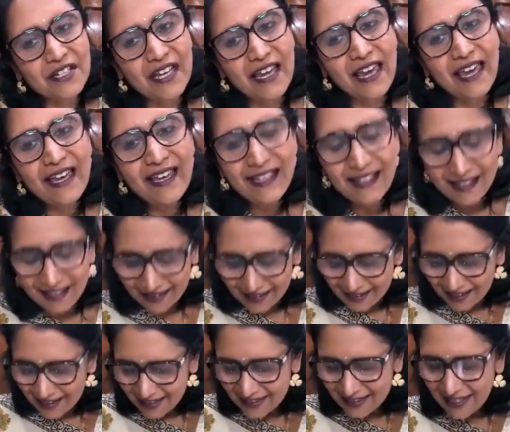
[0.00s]
today.
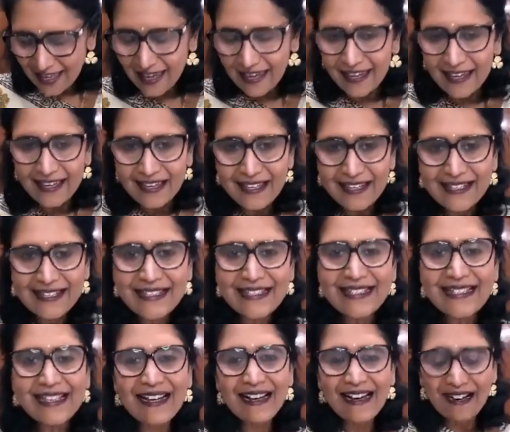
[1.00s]
This
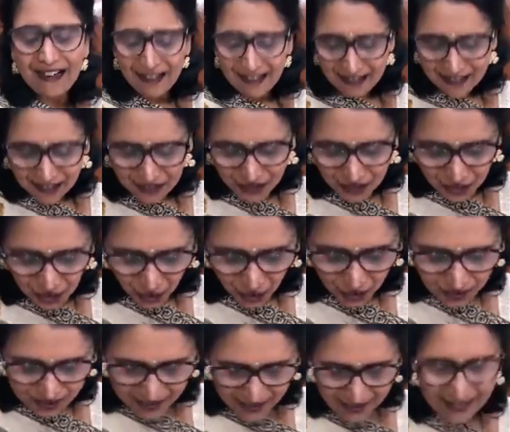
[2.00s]
is a
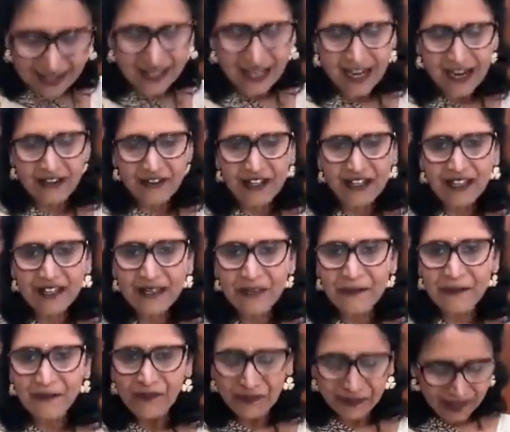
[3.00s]
Georgette sari
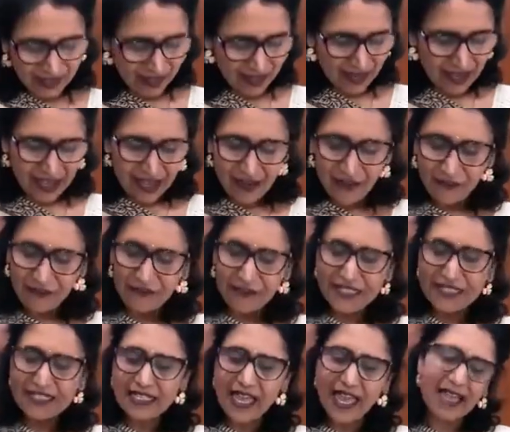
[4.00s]

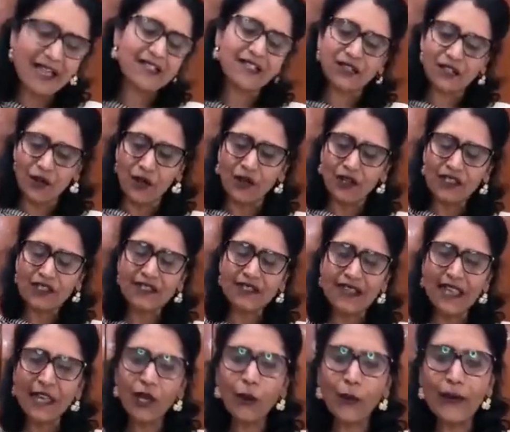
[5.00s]
which has got
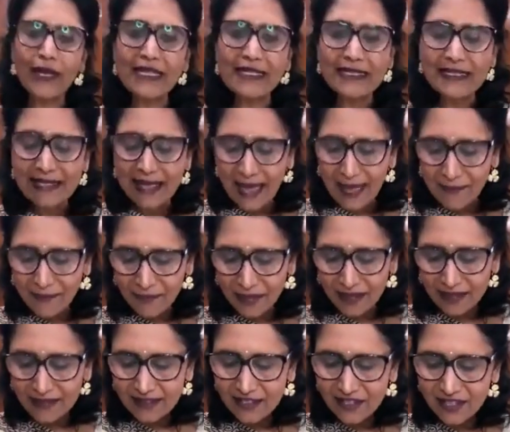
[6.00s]
sequins
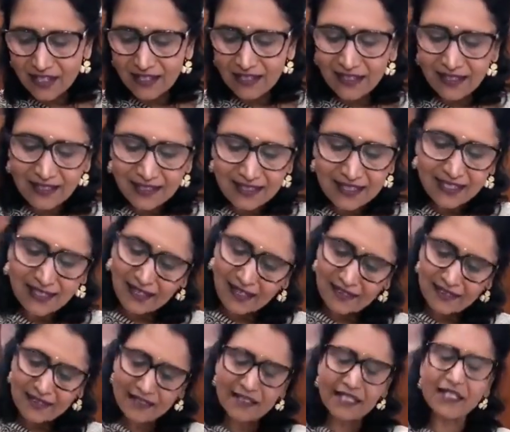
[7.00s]
embellished in it,
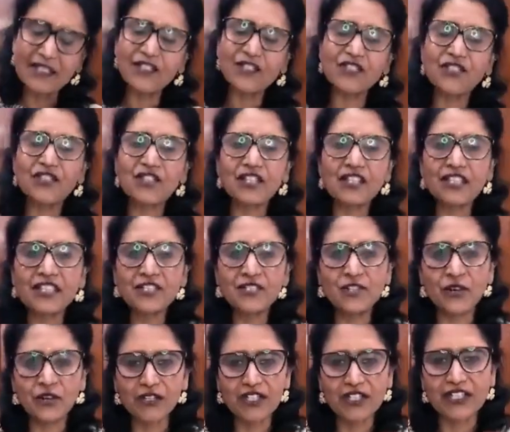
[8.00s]
and it's a sheer
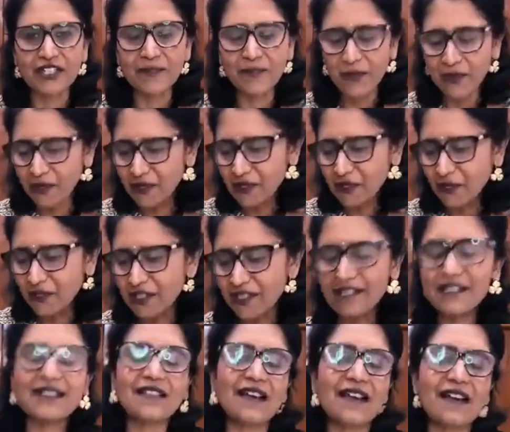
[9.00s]
Georgette, pure
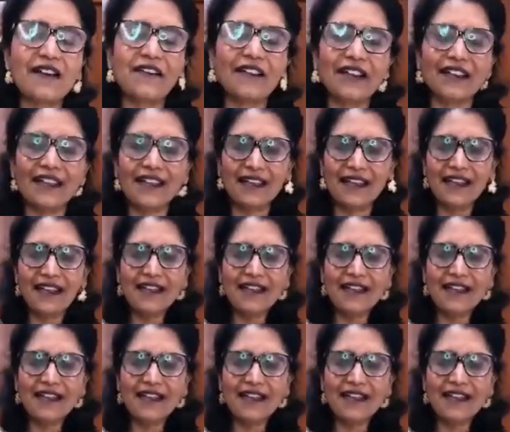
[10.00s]
Georgette sari.